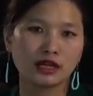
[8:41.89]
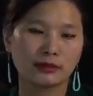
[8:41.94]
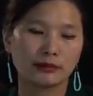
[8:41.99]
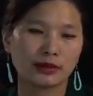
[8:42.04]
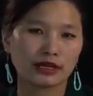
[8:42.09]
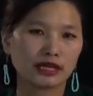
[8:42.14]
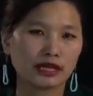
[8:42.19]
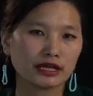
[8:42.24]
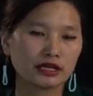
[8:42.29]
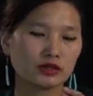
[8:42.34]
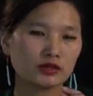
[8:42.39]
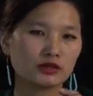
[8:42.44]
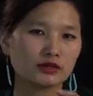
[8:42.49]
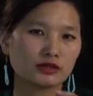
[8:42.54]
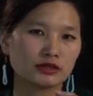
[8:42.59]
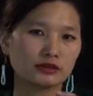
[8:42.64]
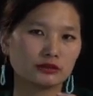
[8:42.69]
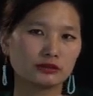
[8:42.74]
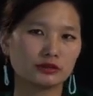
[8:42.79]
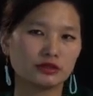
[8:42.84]
But I
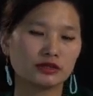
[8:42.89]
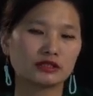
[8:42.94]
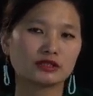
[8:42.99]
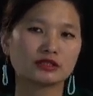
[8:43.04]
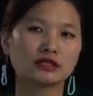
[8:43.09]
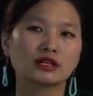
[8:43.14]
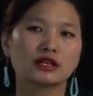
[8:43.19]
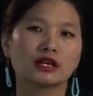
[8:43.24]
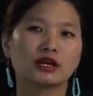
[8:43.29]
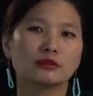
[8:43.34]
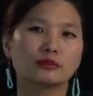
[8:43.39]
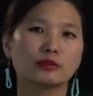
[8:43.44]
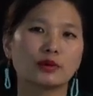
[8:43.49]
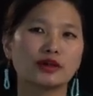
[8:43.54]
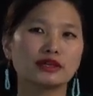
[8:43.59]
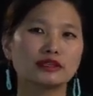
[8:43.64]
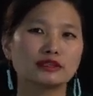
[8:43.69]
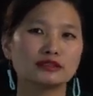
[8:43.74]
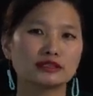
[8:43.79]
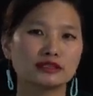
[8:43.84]
use the word
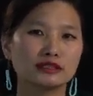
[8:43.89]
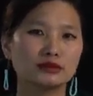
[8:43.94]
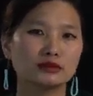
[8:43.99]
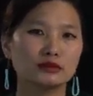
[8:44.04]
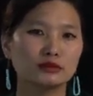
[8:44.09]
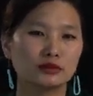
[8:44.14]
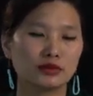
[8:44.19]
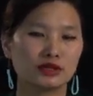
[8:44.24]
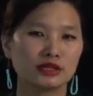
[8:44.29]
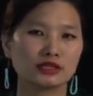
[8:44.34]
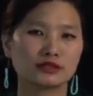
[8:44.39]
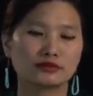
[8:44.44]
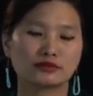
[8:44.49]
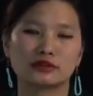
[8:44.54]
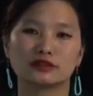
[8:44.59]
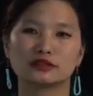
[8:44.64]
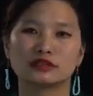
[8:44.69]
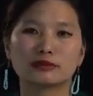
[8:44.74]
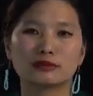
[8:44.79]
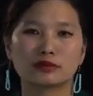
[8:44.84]
pointing words
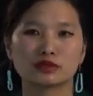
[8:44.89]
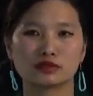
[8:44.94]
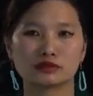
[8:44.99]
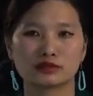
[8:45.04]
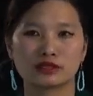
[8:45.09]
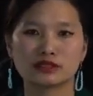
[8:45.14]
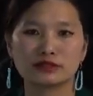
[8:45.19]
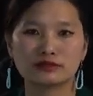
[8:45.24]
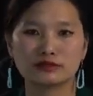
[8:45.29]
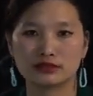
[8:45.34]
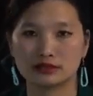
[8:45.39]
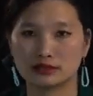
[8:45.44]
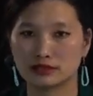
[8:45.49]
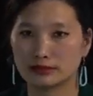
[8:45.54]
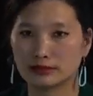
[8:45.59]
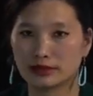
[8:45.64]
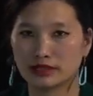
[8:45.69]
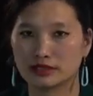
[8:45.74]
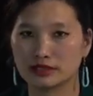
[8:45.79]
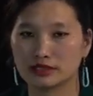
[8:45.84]
for demonstrative
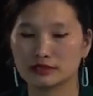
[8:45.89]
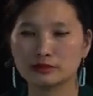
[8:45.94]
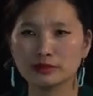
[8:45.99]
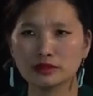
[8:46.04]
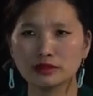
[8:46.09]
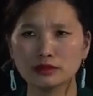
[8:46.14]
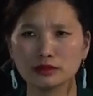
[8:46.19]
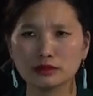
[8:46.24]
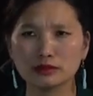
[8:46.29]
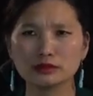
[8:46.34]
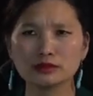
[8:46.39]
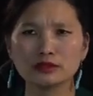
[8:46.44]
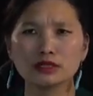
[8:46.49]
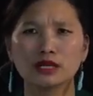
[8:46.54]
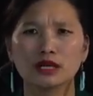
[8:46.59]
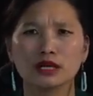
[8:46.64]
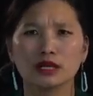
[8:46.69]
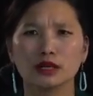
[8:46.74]
determiners because